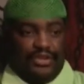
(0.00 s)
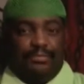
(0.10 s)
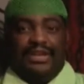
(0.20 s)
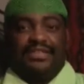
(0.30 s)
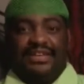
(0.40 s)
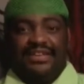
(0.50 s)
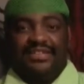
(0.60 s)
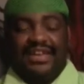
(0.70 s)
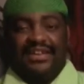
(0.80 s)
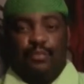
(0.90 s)
it's basically
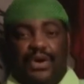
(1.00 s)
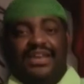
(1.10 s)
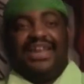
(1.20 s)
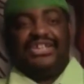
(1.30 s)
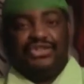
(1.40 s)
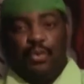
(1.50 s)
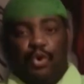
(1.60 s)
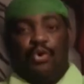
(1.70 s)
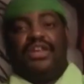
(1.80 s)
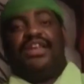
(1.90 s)
saying what nation
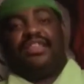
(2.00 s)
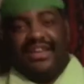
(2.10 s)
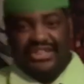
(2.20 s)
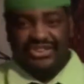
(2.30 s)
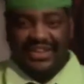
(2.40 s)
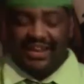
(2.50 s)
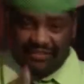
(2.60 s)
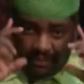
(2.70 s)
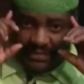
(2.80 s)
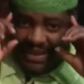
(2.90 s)
will call another nation.
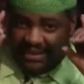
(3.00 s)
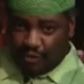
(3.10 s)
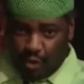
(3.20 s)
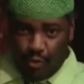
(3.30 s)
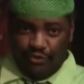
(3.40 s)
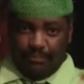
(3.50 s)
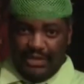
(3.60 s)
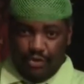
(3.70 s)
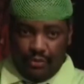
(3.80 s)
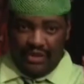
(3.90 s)
That's something that has to always
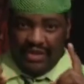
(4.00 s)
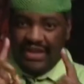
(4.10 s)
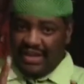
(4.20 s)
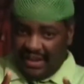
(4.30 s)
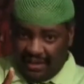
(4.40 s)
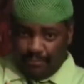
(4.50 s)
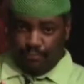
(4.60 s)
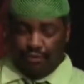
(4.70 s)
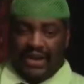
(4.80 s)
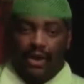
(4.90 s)
be noted
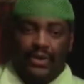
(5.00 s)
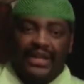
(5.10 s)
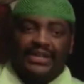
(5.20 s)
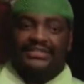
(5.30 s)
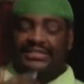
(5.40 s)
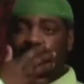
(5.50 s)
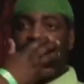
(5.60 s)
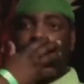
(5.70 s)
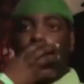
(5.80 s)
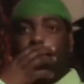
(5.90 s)
and brought out.
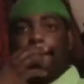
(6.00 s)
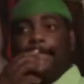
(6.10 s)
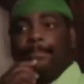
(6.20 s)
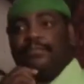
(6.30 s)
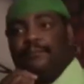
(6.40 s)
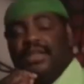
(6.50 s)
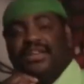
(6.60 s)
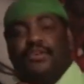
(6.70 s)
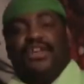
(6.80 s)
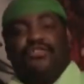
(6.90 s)
Secondly,
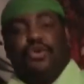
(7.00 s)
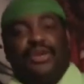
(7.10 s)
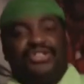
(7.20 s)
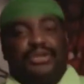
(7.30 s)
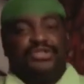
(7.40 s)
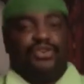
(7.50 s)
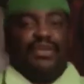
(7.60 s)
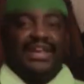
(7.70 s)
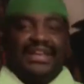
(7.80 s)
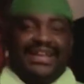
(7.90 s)
there is no Egyptian
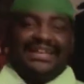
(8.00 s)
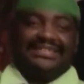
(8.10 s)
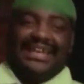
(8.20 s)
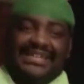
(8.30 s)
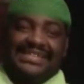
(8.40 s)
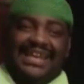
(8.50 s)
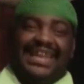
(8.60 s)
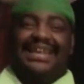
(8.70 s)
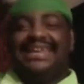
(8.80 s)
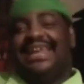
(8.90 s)
record that states that
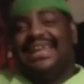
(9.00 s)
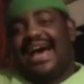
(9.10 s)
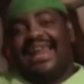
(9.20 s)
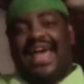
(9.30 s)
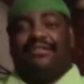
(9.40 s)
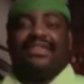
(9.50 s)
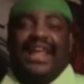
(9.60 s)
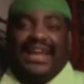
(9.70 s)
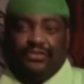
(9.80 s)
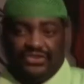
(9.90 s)
they did not have
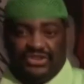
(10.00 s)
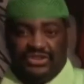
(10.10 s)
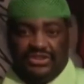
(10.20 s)
slaves.